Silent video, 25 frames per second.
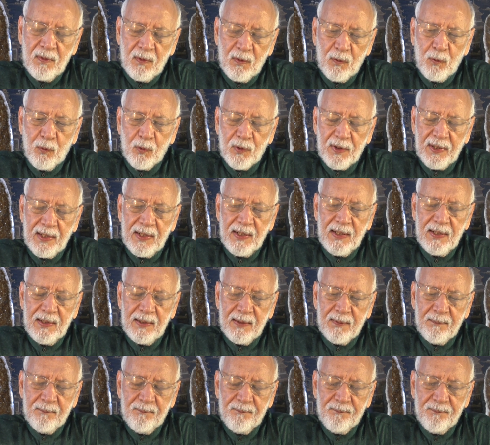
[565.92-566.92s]

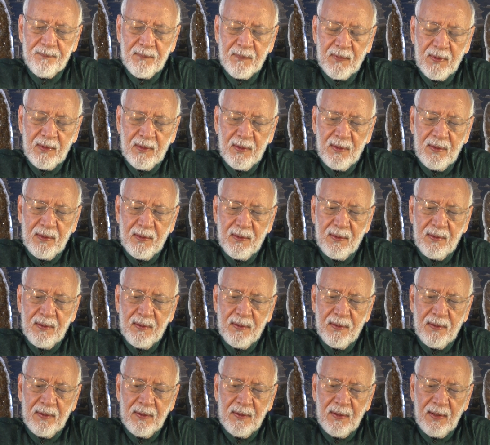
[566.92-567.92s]
Okay,
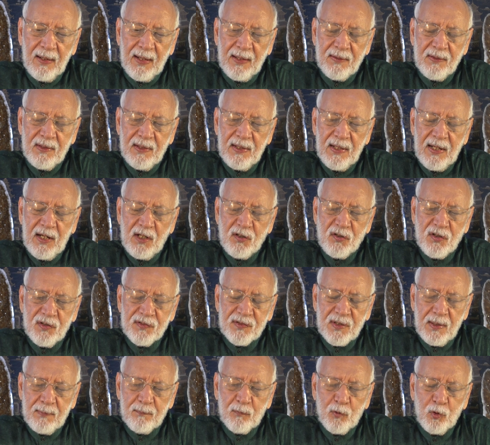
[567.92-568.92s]
and the
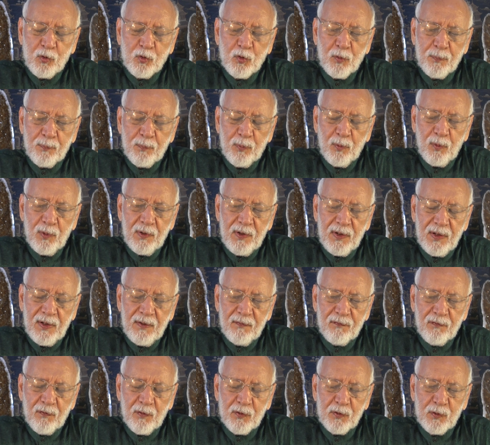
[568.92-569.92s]
ages I'm going to pull
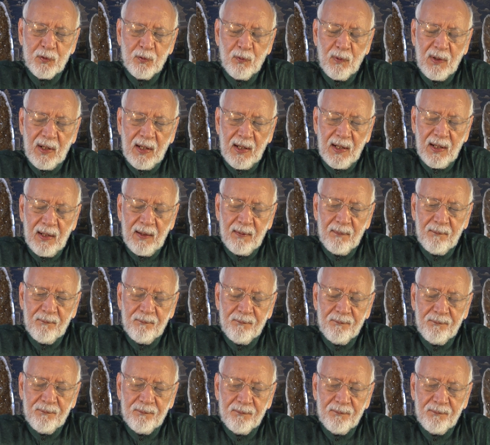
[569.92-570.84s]
here for you are